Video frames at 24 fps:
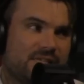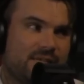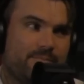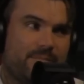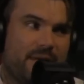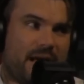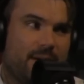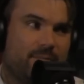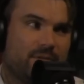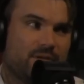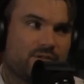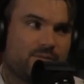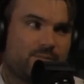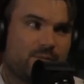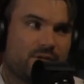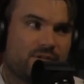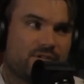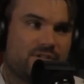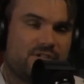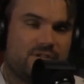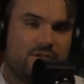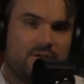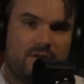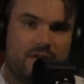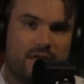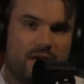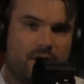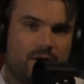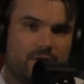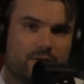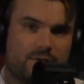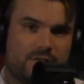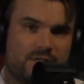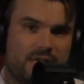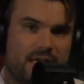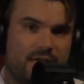in Babelsberg
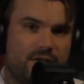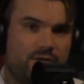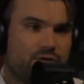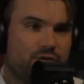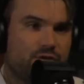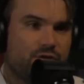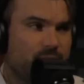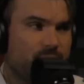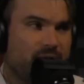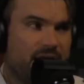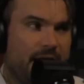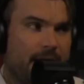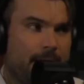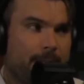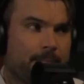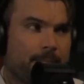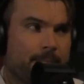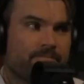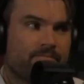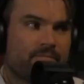Studios in Germany,